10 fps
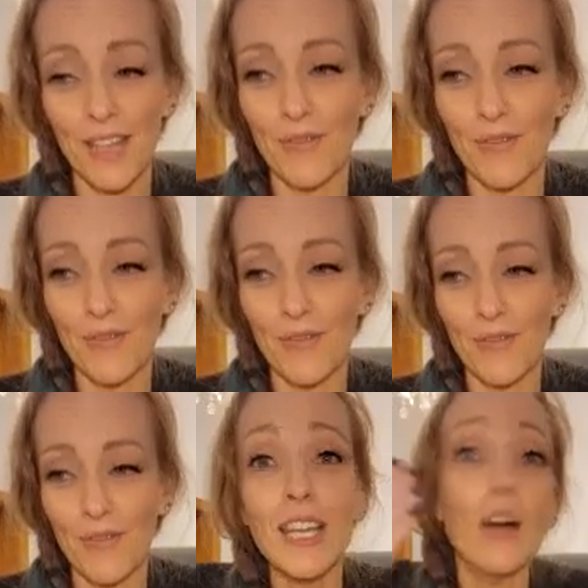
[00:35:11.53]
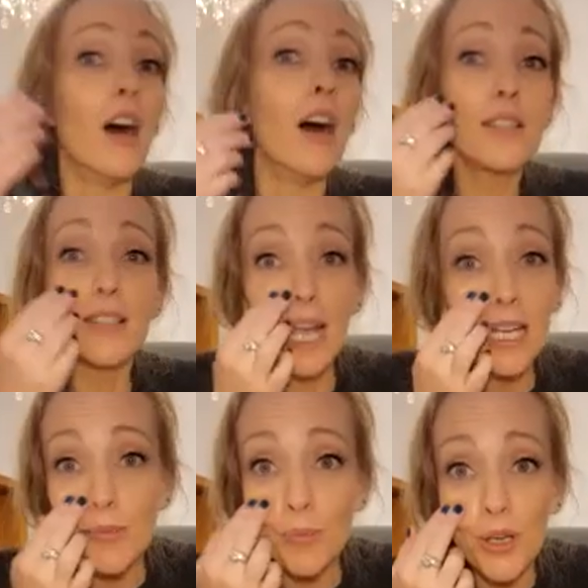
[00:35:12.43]
If I'm feeling a
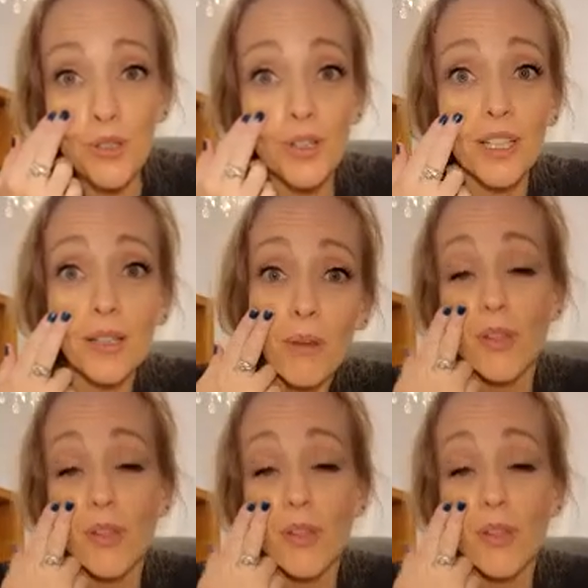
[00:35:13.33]
sinus pressure in